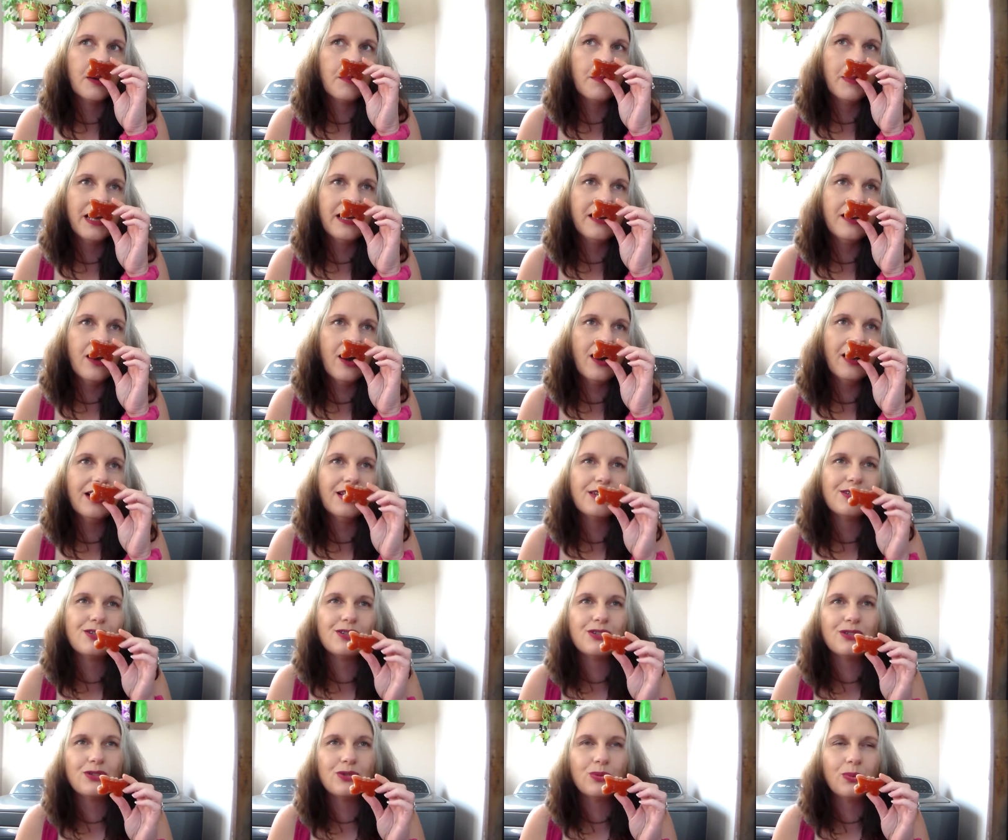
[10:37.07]
But not a
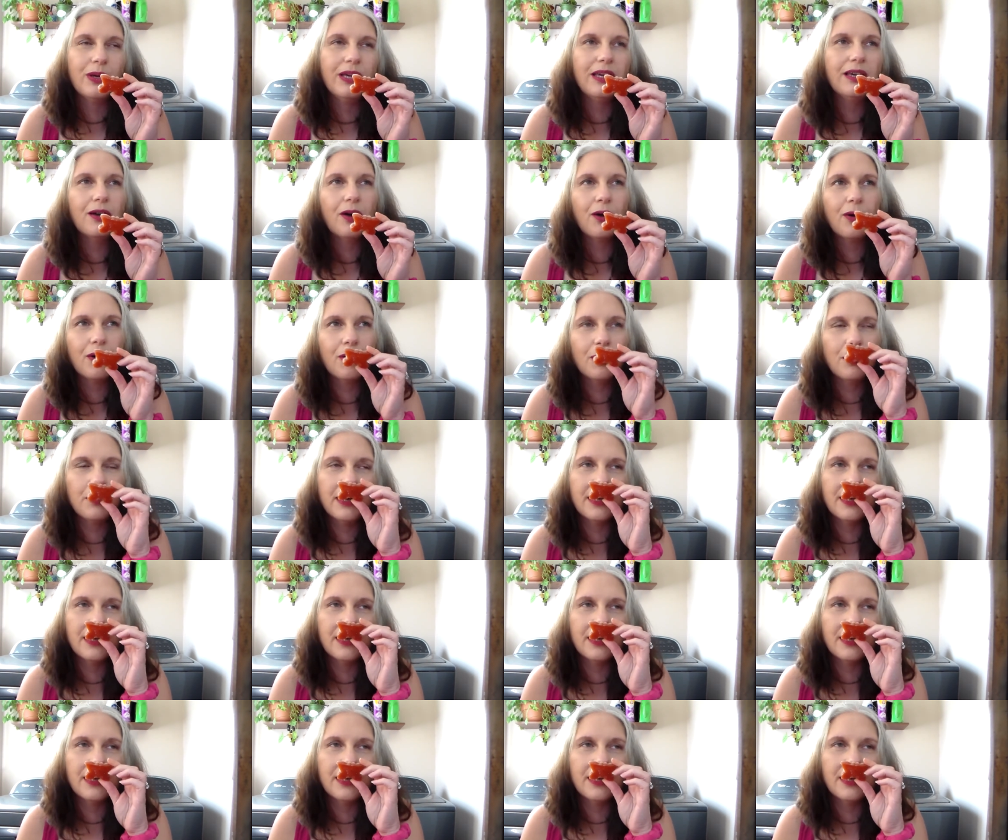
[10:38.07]
sweet cocoa